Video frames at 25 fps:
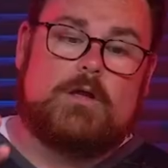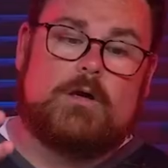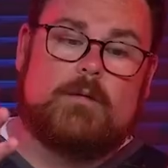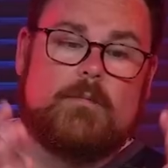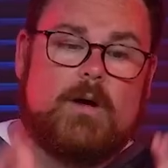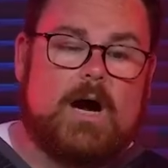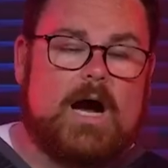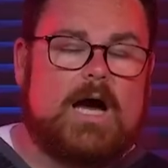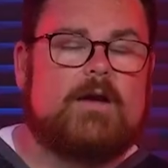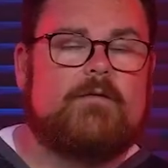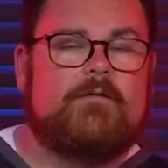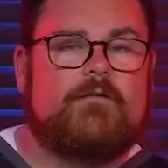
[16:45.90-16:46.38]
They're
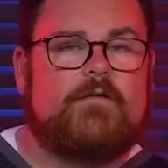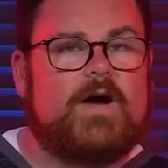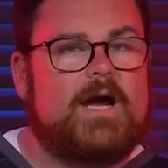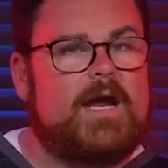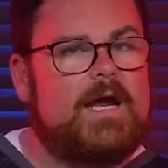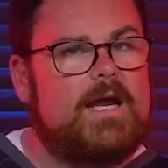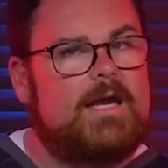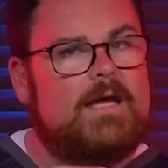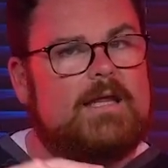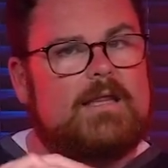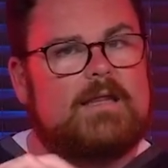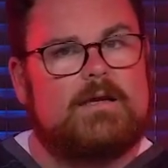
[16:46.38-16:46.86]

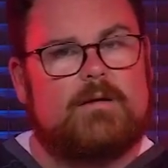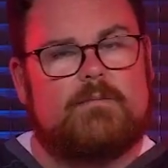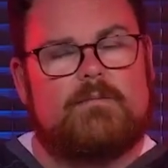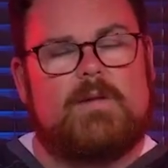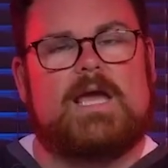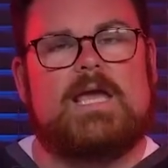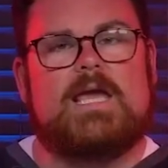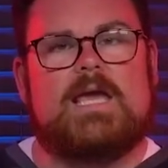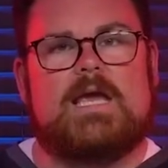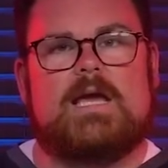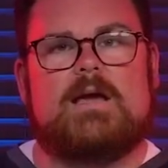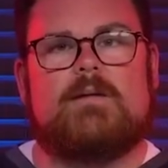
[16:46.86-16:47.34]
modifying it, they're
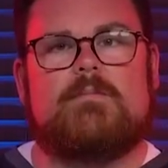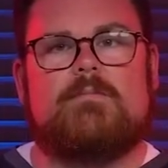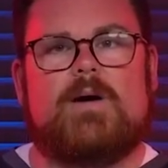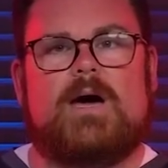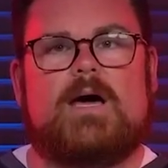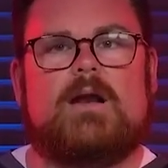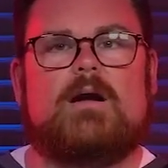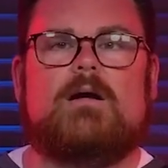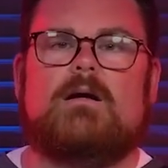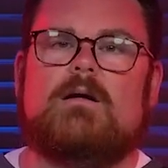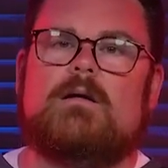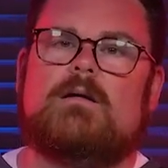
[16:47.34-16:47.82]
making it
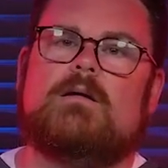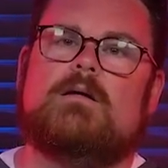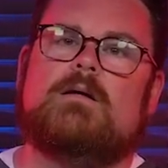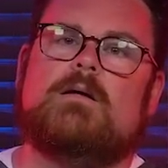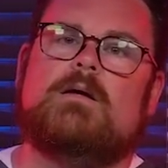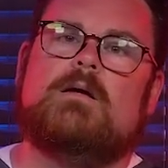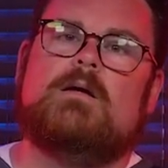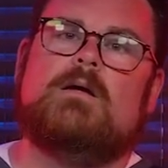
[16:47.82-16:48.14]
better.